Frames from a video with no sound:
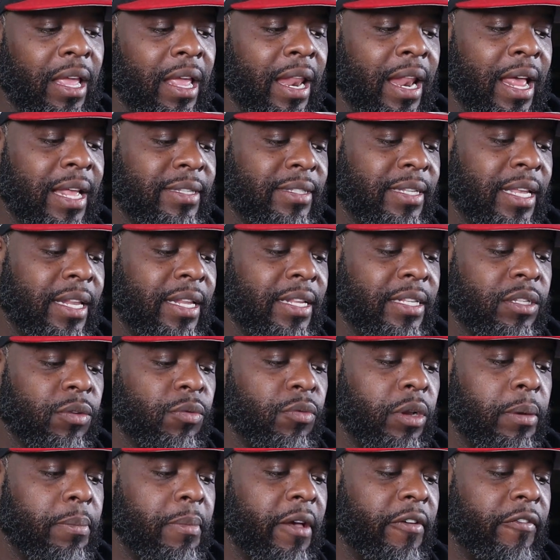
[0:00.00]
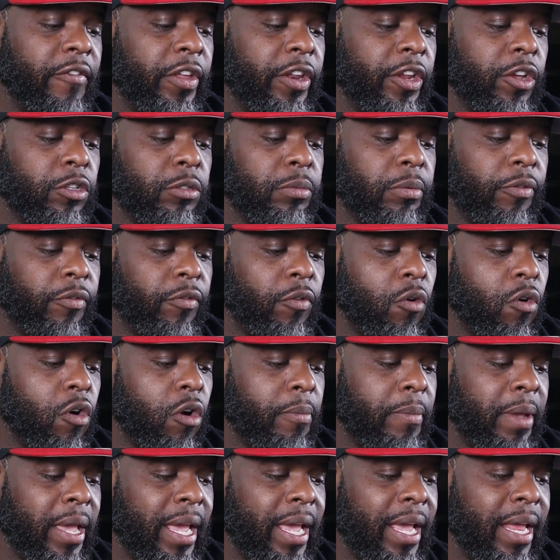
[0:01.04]
and I said this in one of my videos
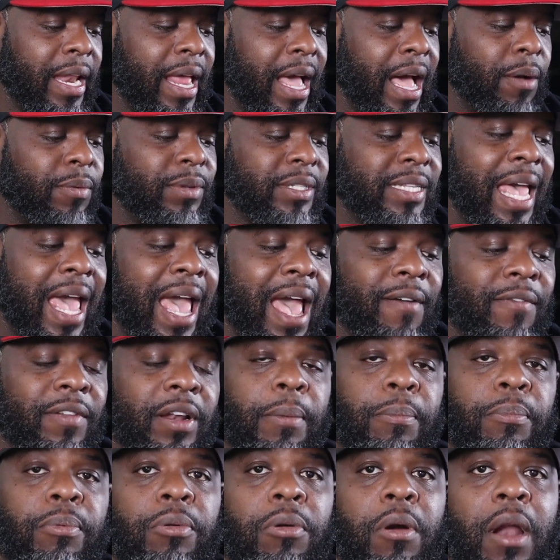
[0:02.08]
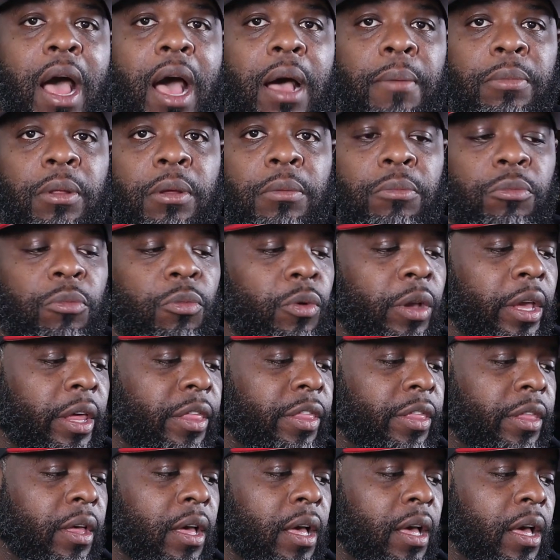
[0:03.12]
before, man, I was having a problem
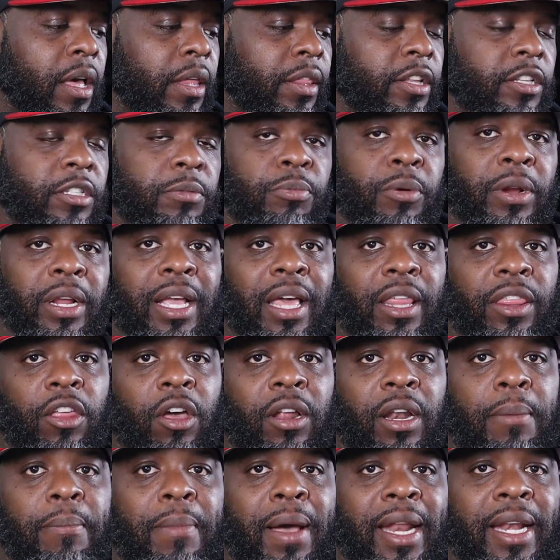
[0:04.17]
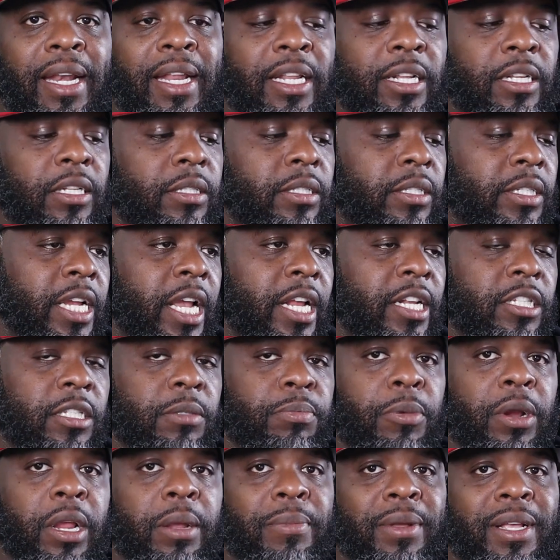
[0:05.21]
with the spring. I thought I might need to change the
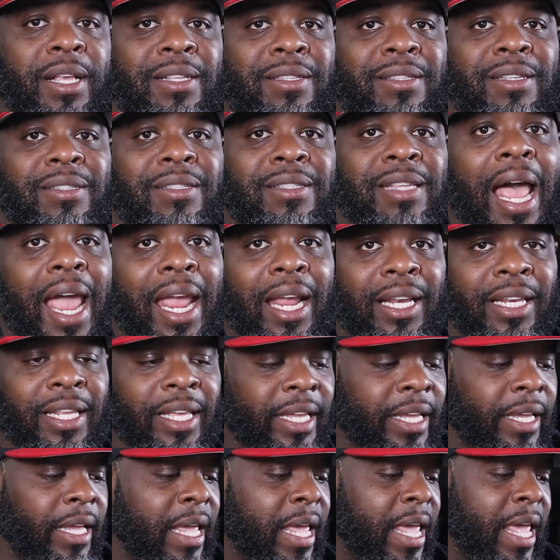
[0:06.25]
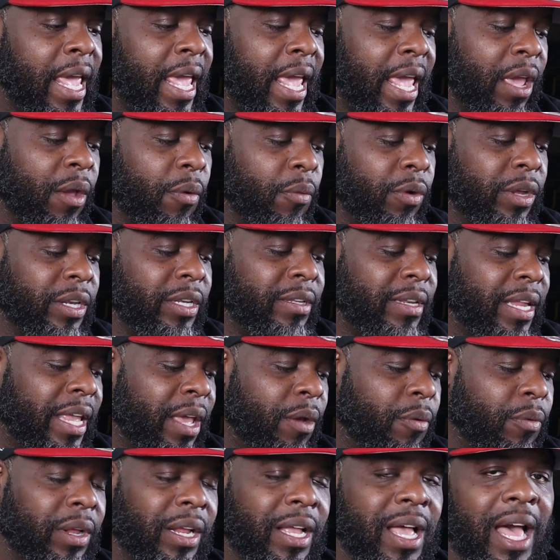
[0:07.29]
spring because the cycling, it
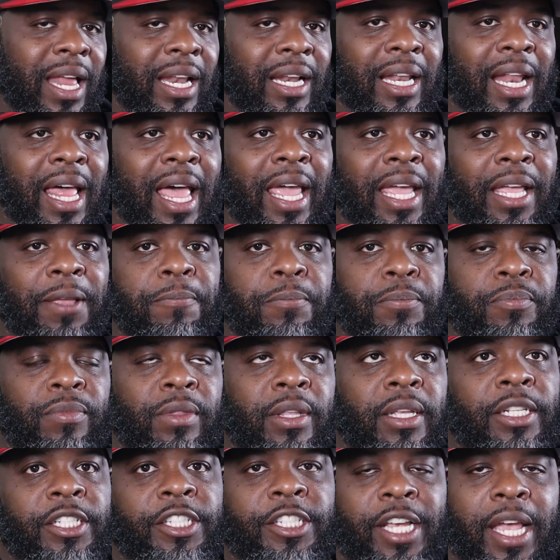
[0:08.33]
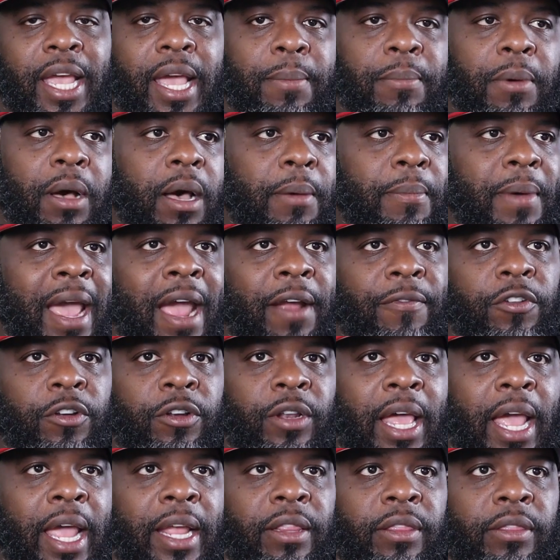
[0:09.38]
would kind of like jam up after,
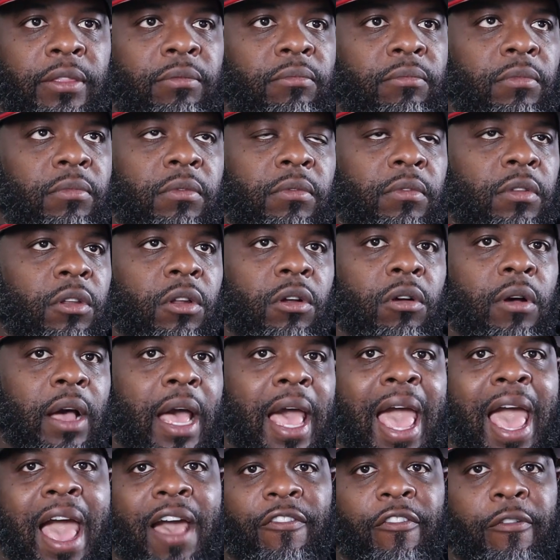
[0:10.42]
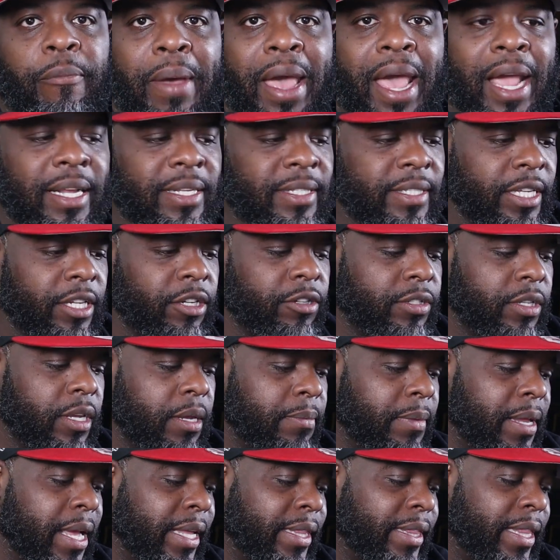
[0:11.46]
like, you know, a half a magazine or
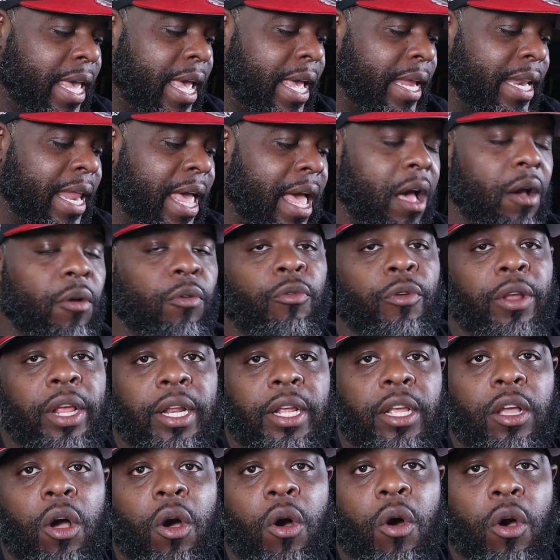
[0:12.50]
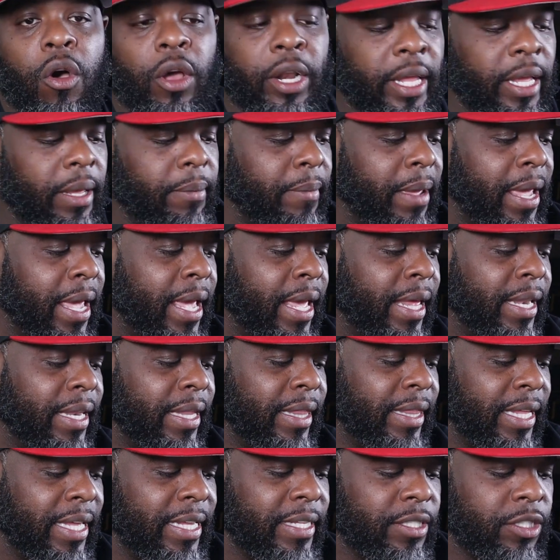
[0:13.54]
something like that. Now, reading on it, man,
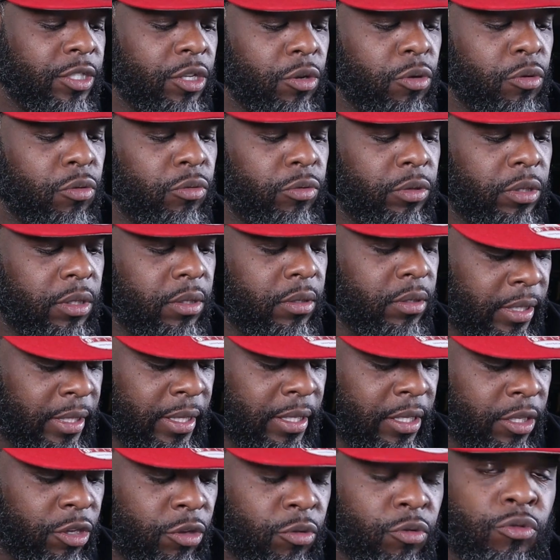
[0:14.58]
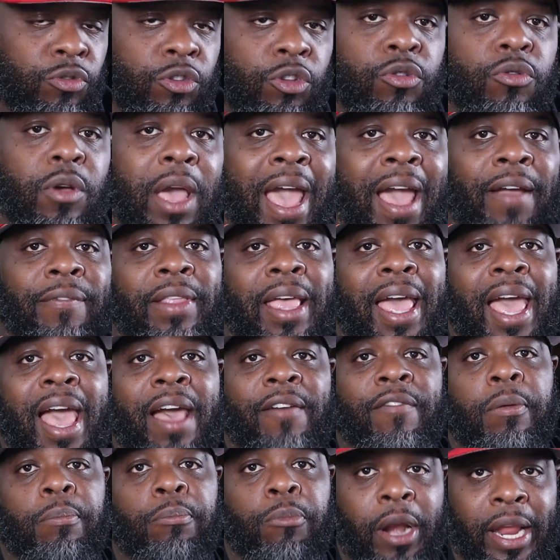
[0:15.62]
you do have to
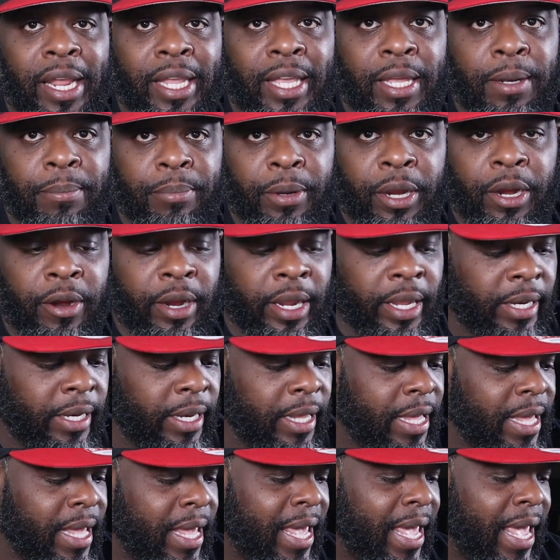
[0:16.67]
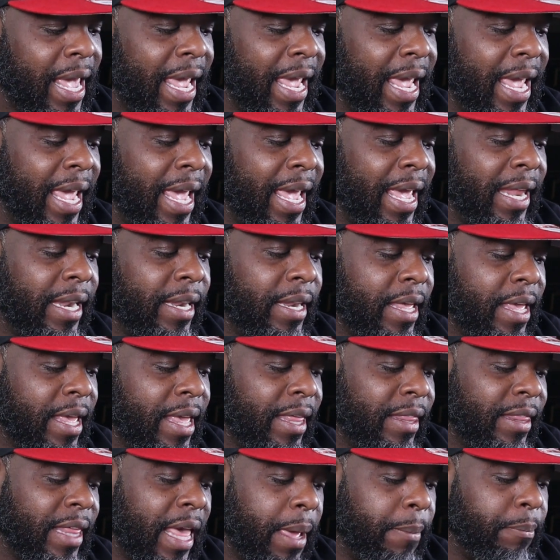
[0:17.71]
have a break-in period, and
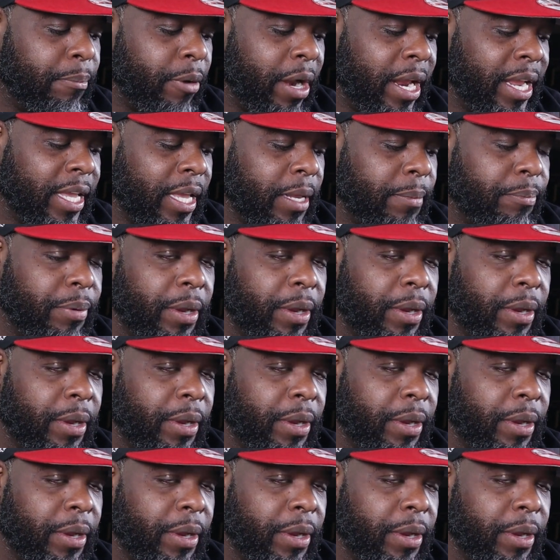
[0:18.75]
that break-in